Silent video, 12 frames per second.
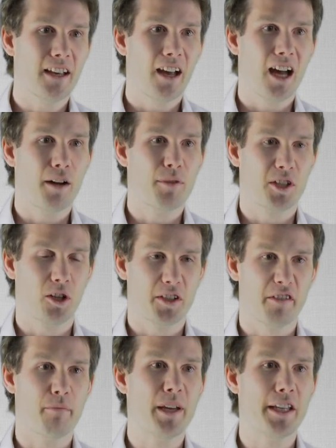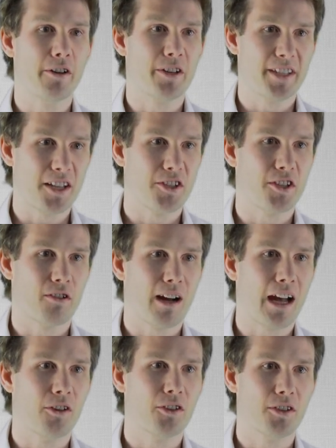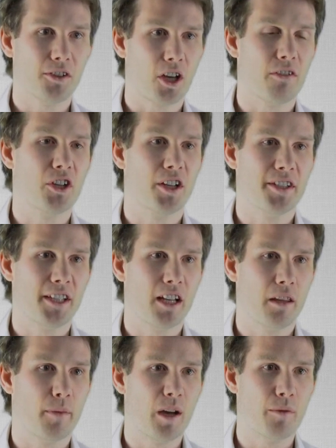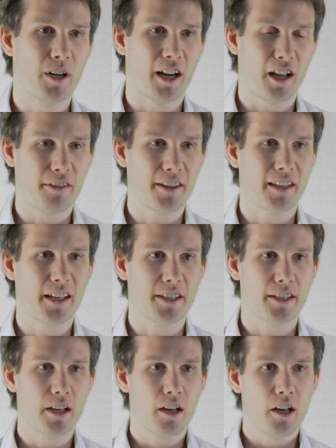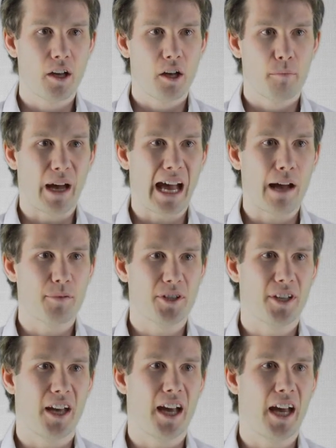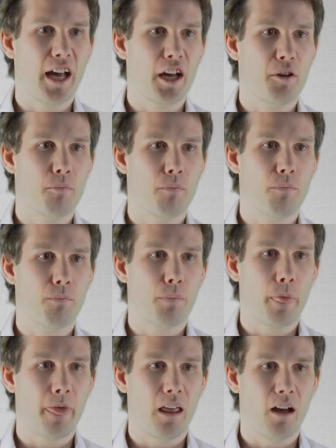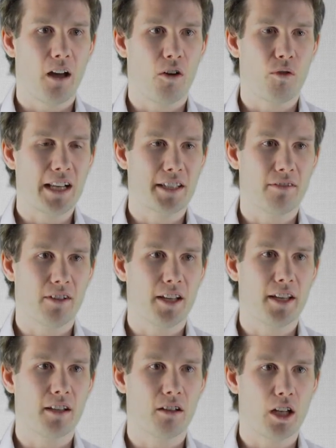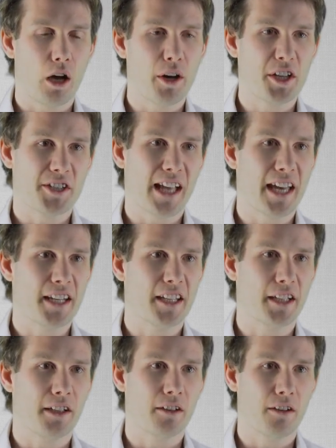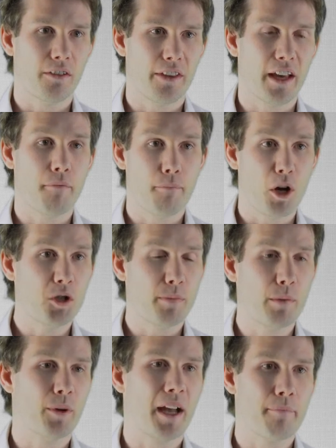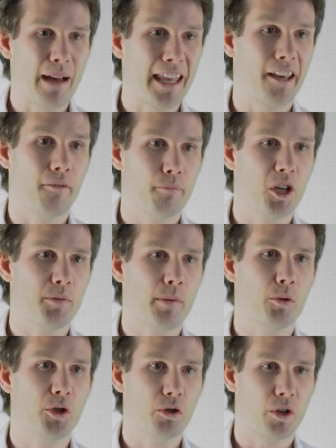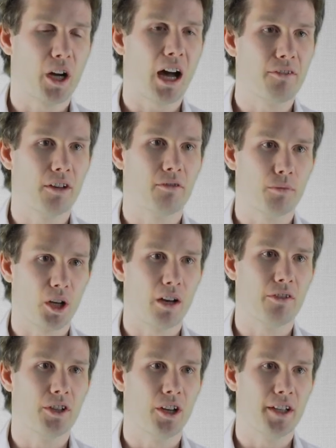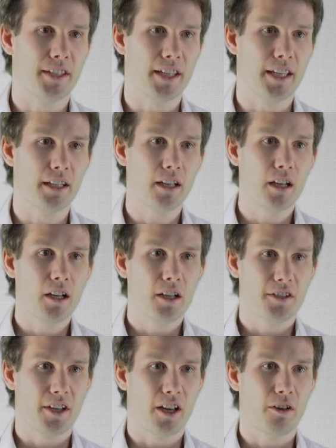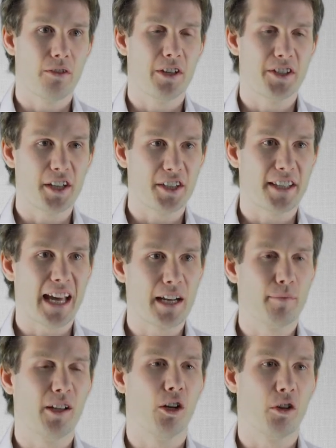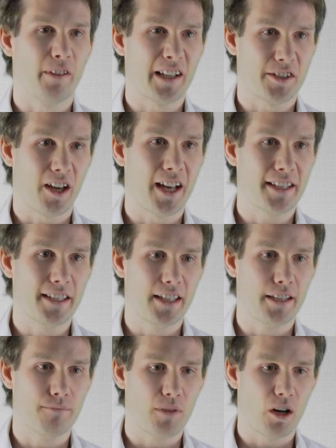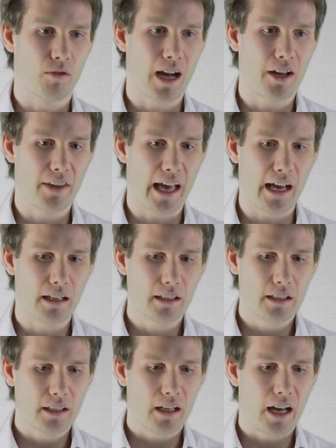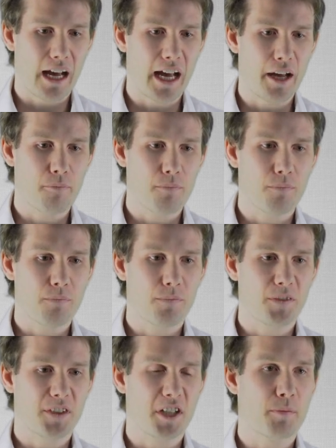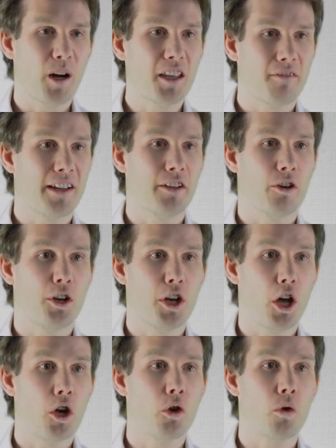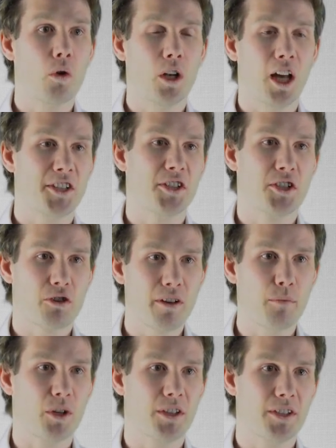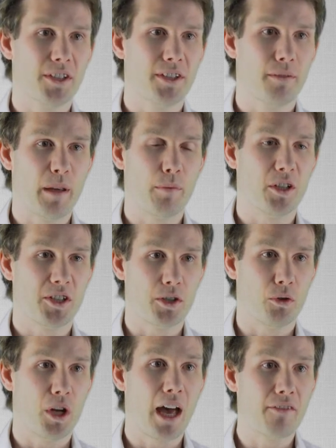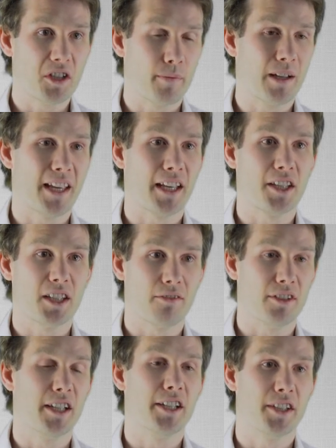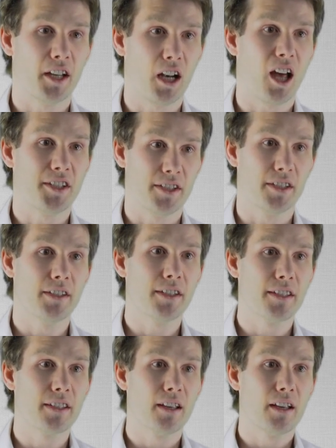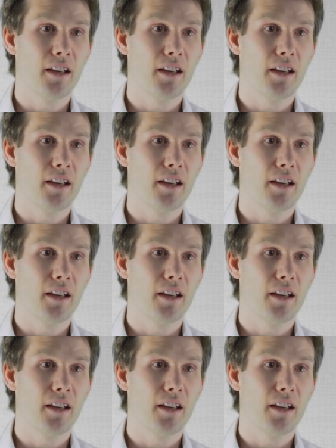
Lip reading: There's lots of media attention around COVID-19 at the moment, and I think there's perhaps a relatively low understanding that most people get better, most people do recover from COVID-19, so there's understandably a lot of anxiety around that. Despite the fact there are no licensed treatments, people are still nervous about taking something that is unlicensed.